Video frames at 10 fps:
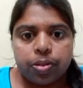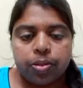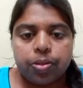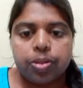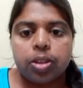
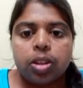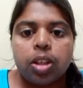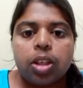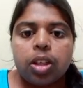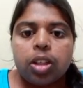The
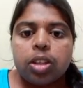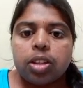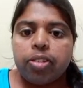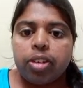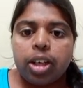fundamental
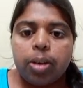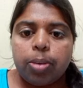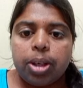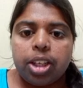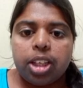issues
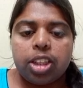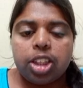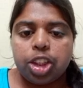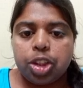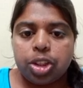in
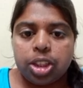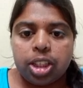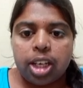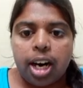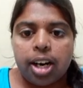hardware
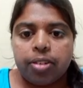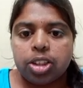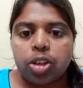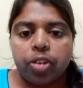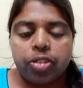software
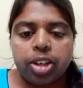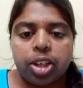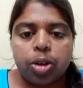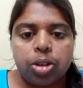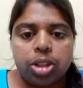co-design
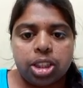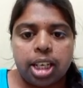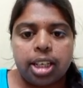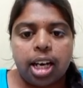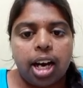are
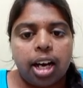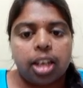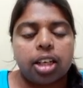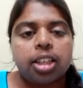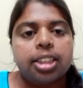
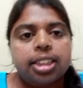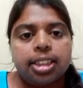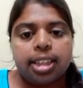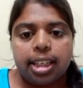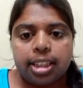selecting the
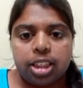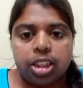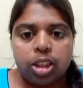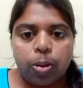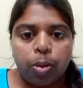model,
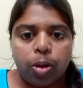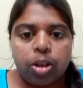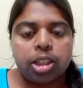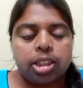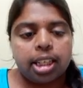selecting the
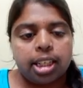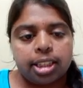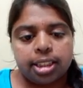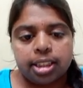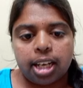
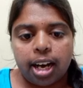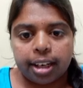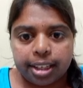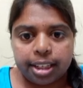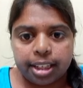architecture,
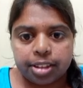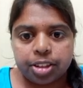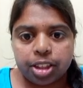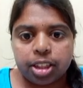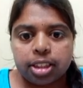selecting
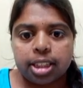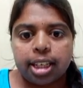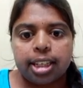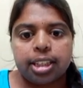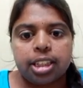the
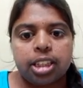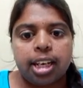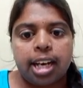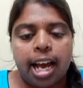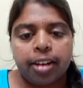language,
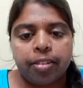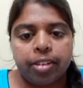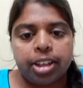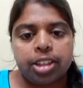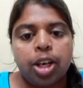
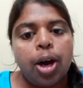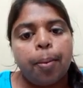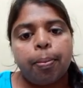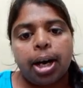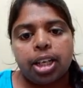partitioning
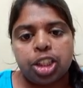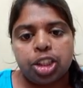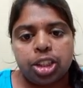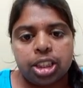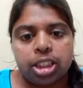system
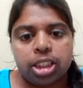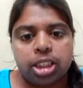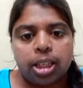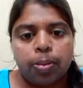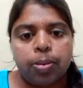
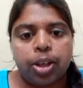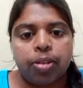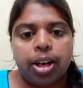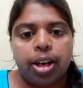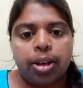
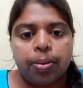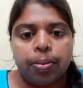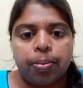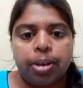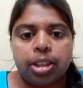requirements into
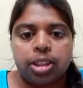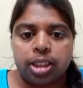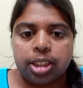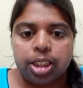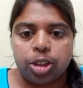hardware
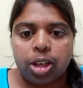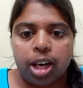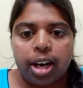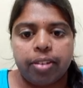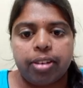and
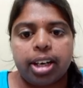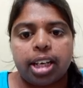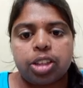software.